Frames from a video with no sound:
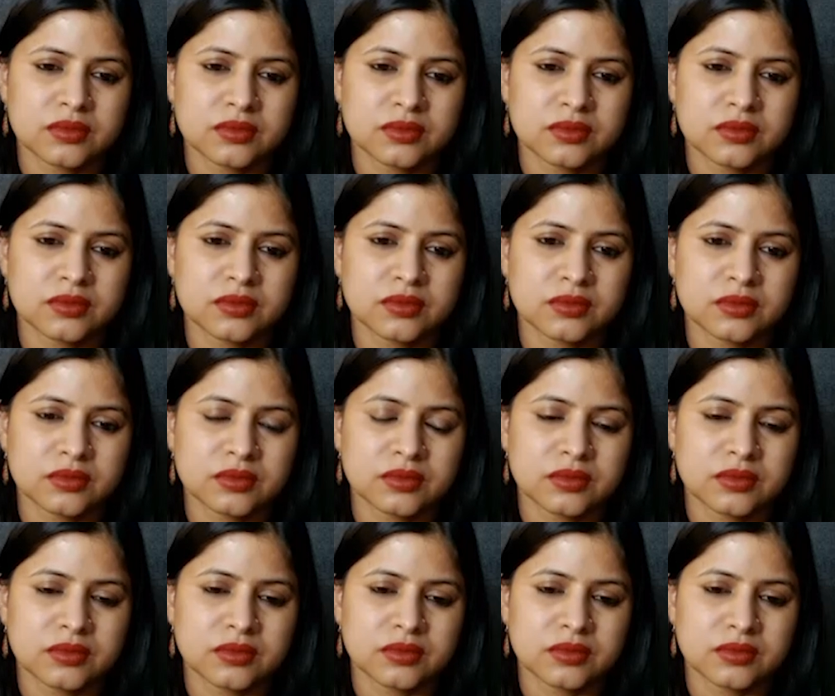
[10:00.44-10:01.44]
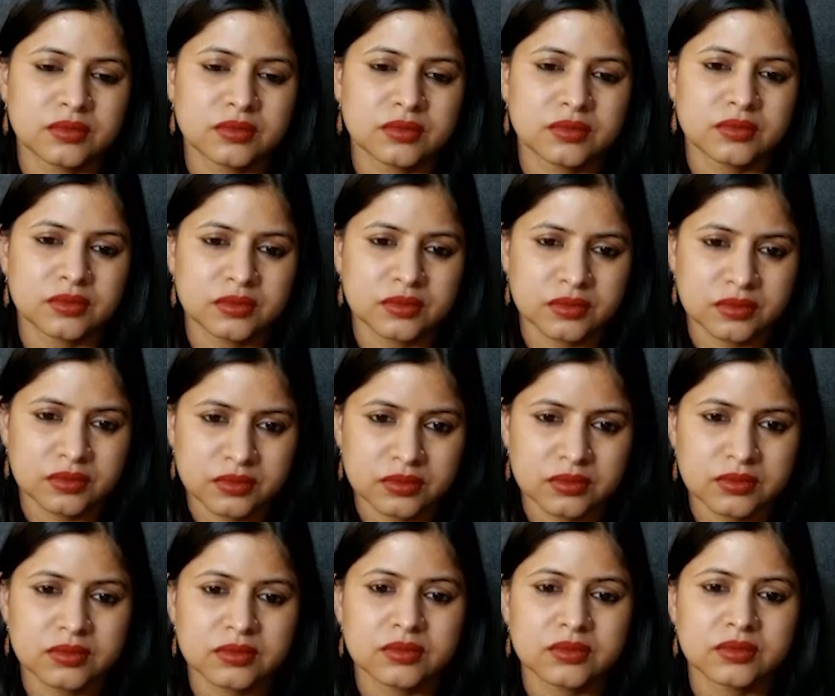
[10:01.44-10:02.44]

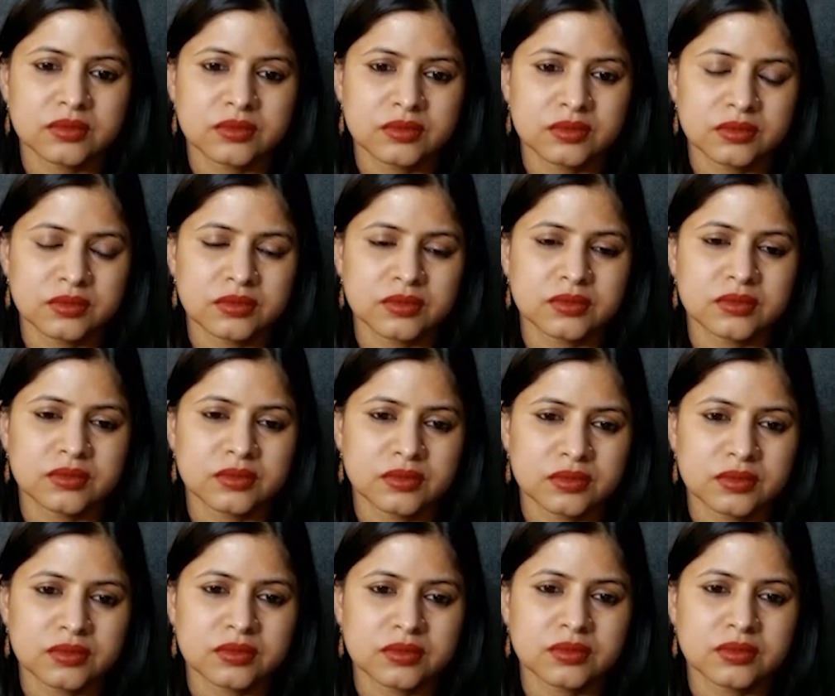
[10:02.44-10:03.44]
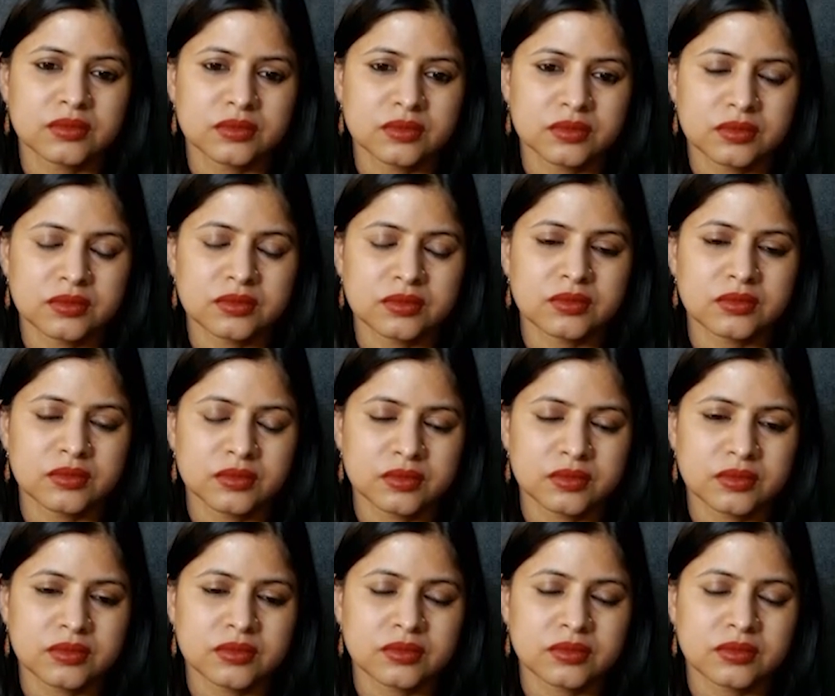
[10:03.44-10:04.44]

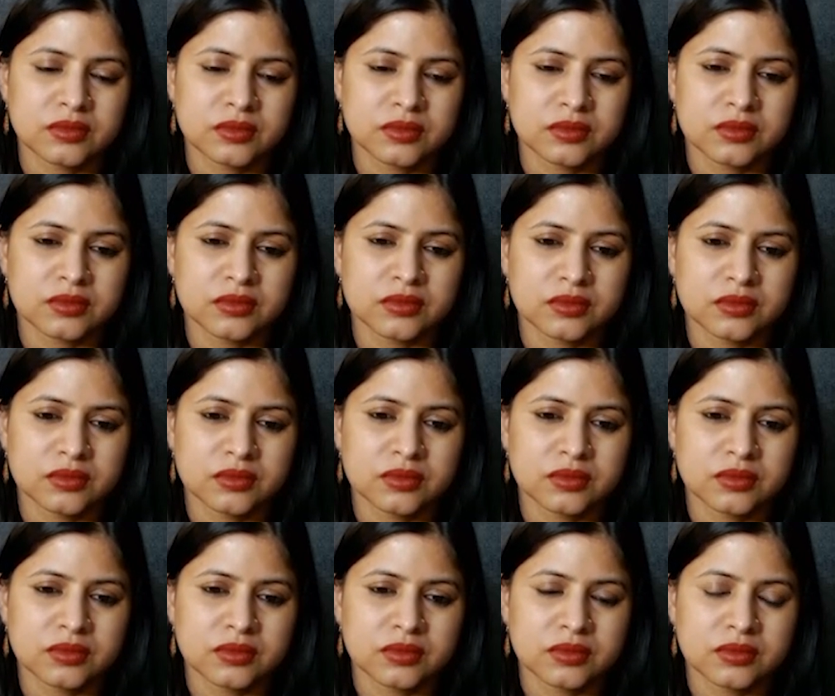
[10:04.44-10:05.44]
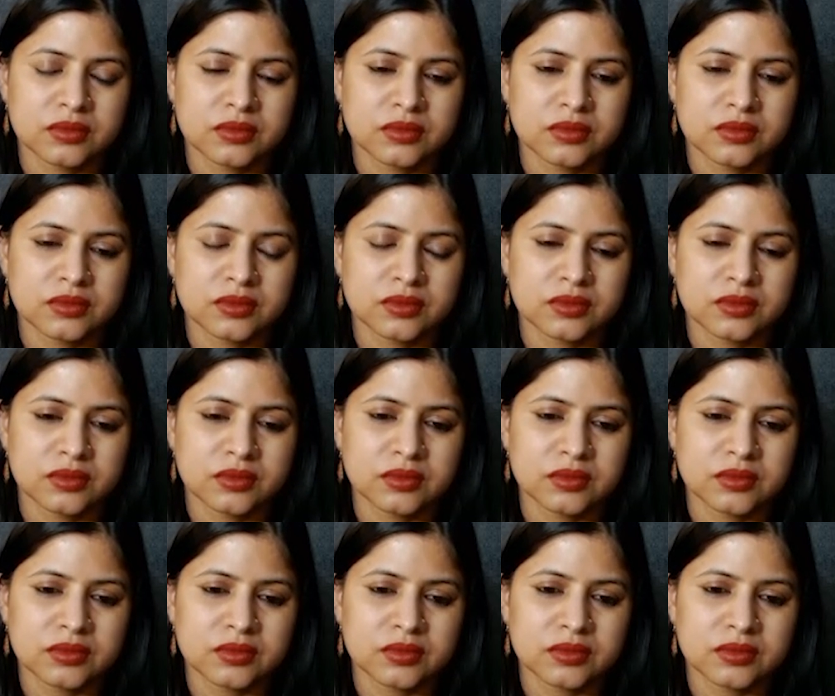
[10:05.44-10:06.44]

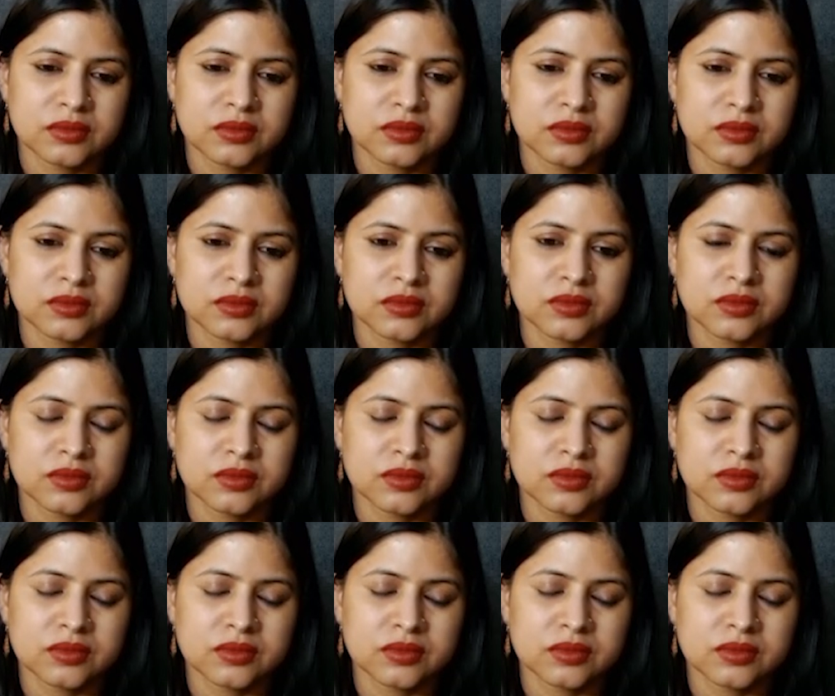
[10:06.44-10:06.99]
The person shown says nothing.